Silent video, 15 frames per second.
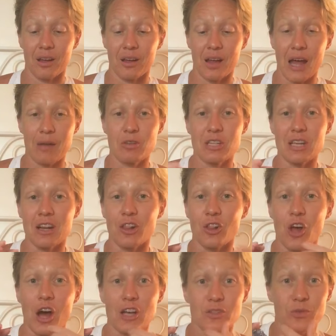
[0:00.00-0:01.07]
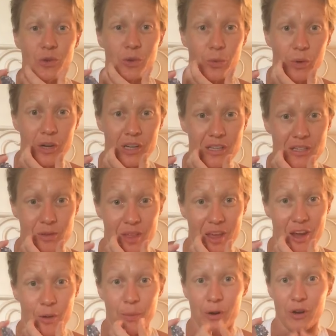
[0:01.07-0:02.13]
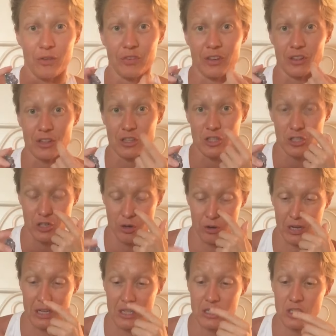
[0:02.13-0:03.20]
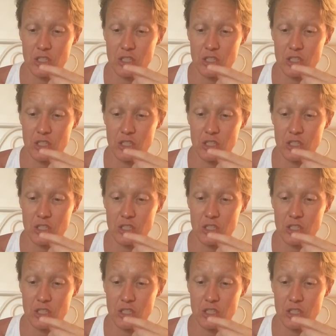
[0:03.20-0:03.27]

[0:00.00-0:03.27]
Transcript: I'm just at a loss for words with how perfect this stone is.